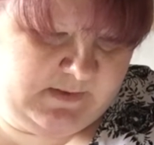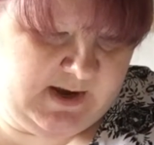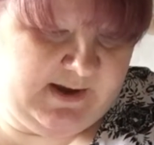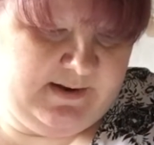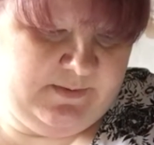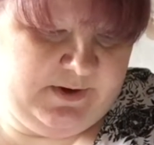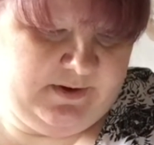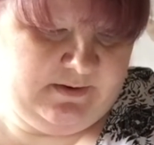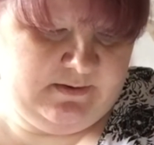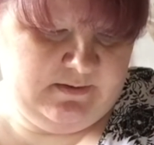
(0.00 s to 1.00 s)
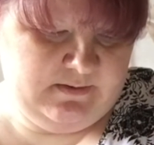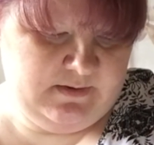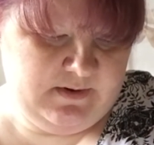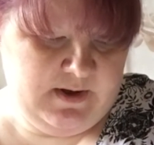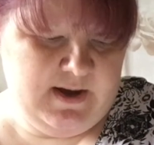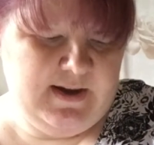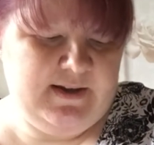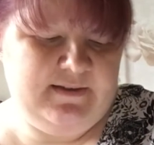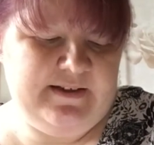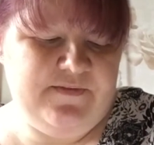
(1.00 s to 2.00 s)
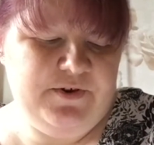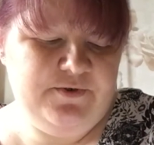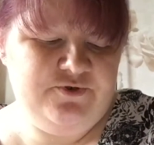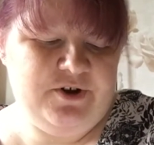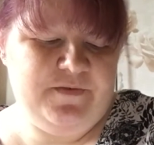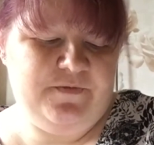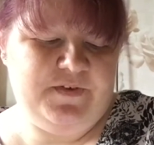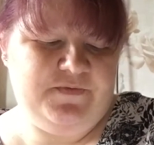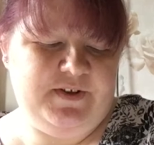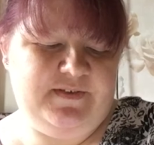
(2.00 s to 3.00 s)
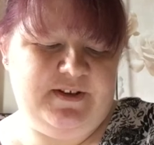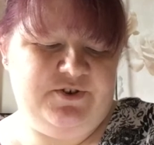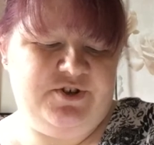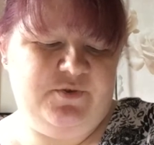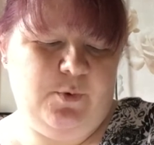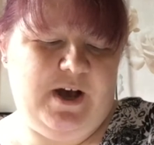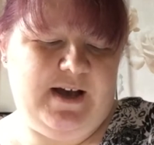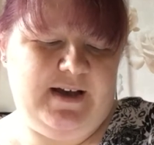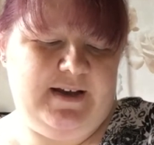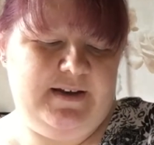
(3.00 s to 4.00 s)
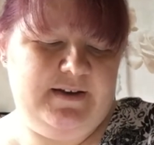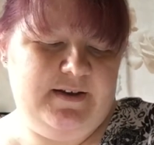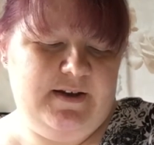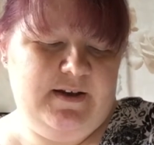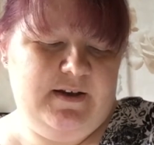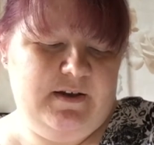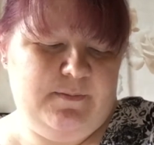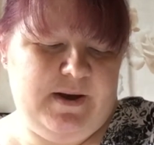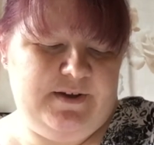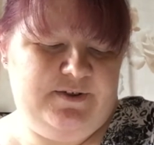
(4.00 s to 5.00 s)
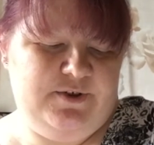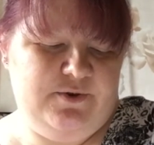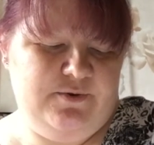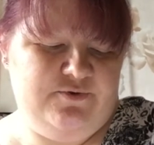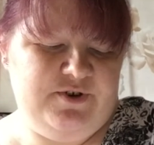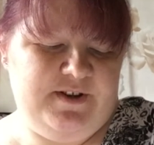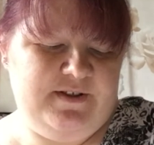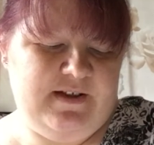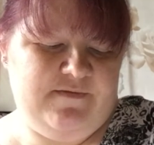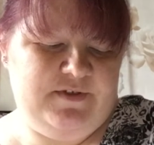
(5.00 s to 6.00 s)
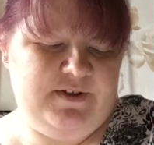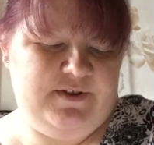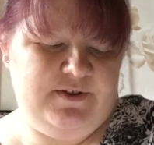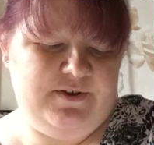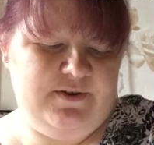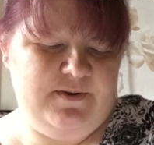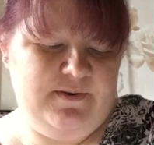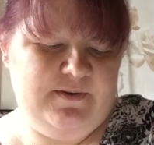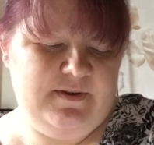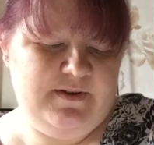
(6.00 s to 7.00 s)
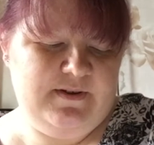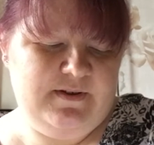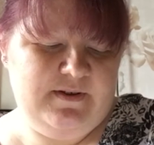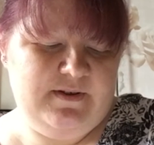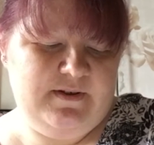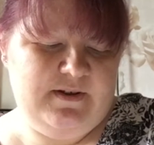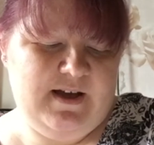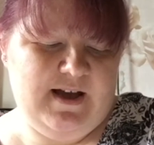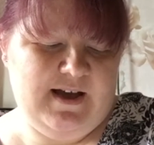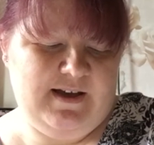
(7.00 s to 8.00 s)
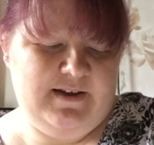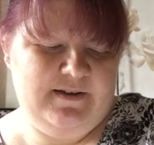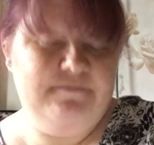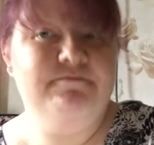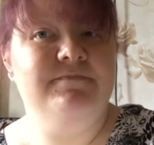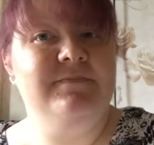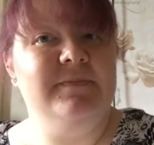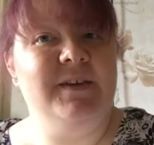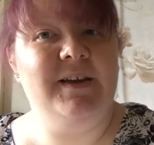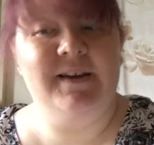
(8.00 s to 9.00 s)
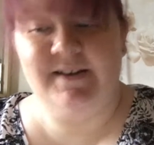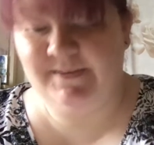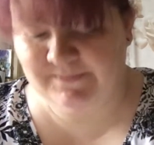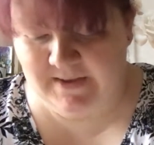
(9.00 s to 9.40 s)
Ah, here we go. It's 750 stitches wide by 272 high. Yeah.